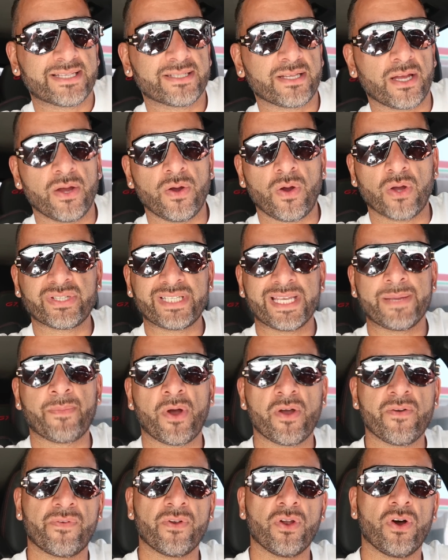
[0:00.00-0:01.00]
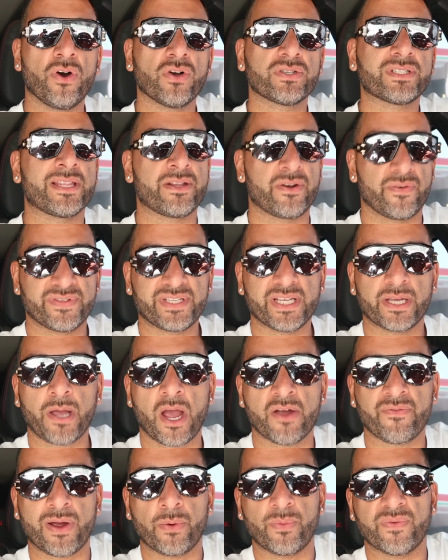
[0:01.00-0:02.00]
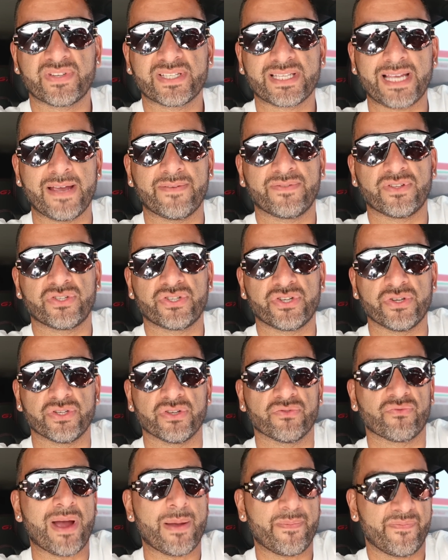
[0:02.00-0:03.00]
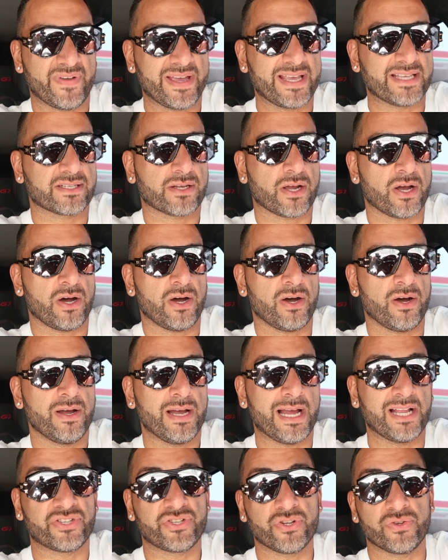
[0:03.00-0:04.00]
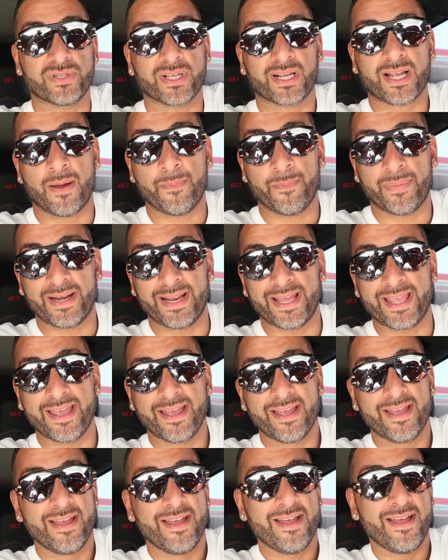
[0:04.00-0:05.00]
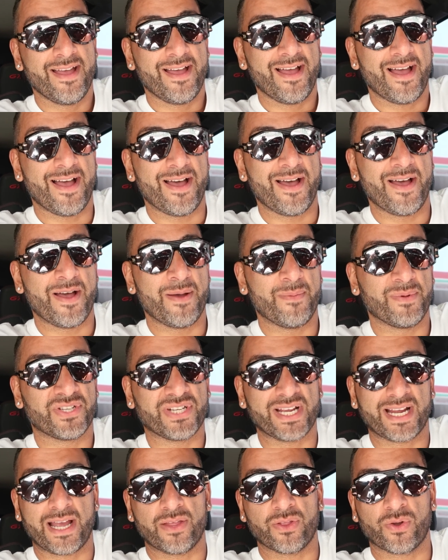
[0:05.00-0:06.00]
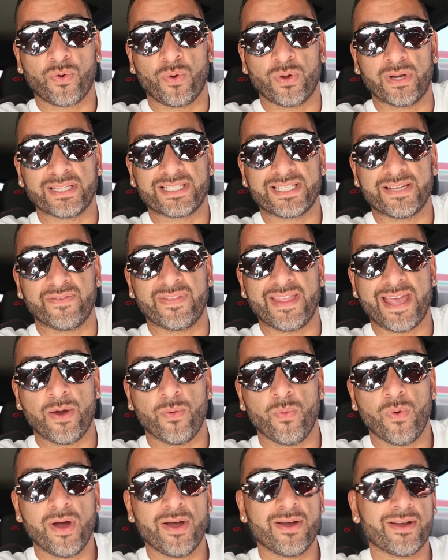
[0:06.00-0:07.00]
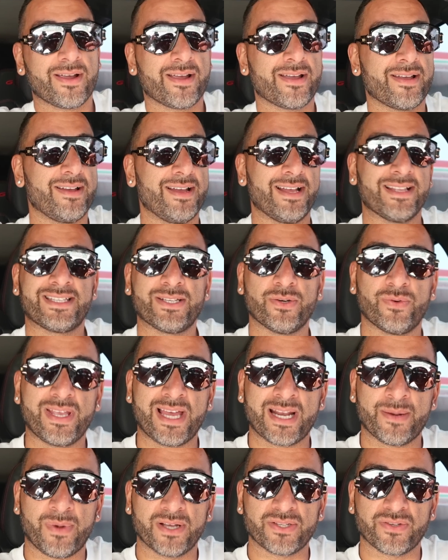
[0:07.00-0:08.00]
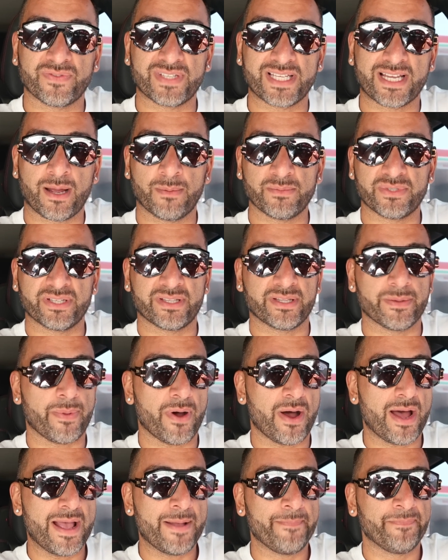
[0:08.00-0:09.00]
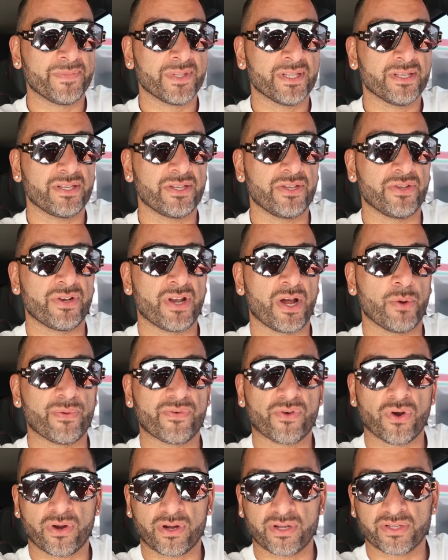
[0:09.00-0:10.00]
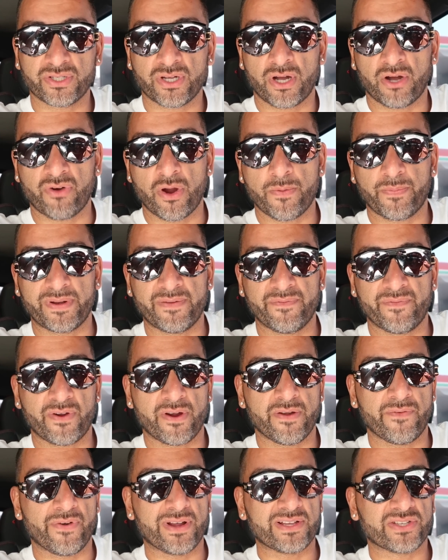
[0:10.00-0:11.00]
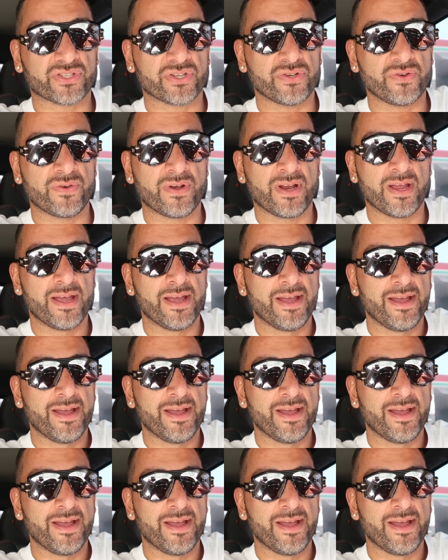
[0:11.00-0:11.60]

So i will see my vlogs and then obviously going around with Saif to choose a wrap for his car and choose the company um, and check out the quality of their work until Yiannimize obviously comes to Dubai. You know we've got Qatar opening very, very soon.